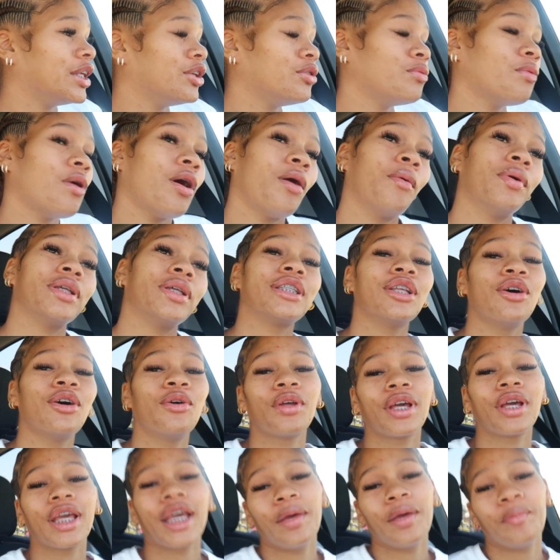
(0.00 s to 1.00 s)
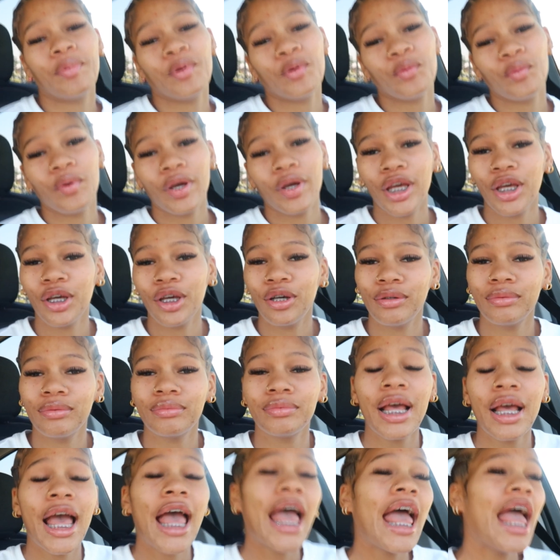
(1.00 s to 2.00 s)
You always know I keep it real,
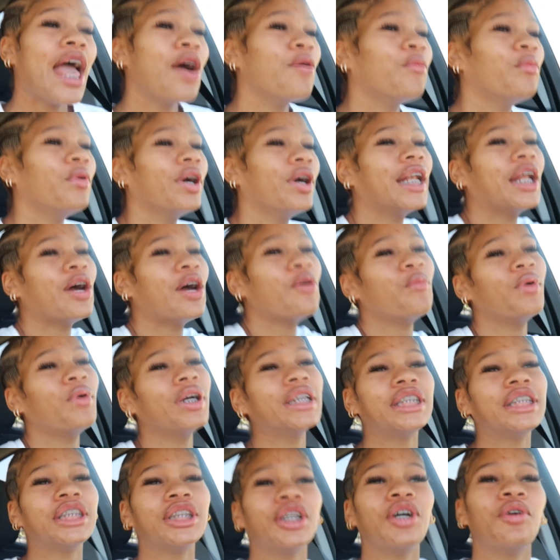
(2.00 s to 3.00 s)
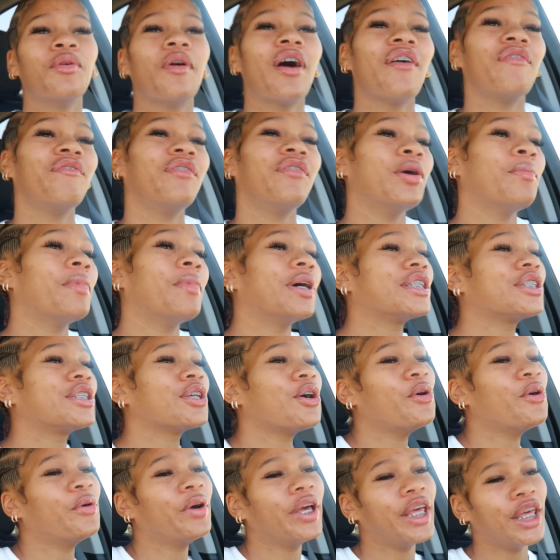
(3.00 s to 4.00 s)
and when I'm with you, I feel my
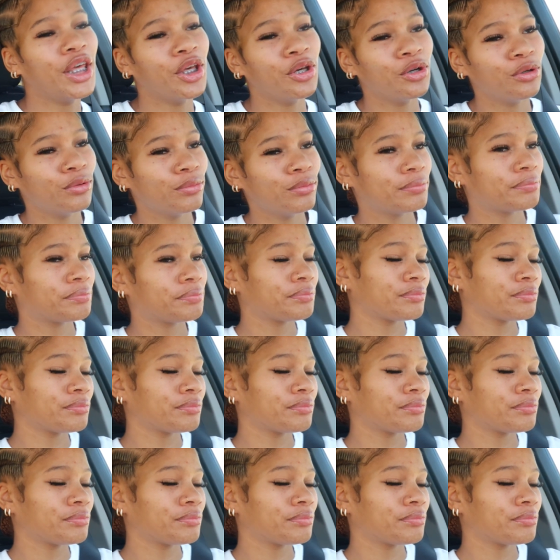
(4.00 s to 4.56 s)
soul with you.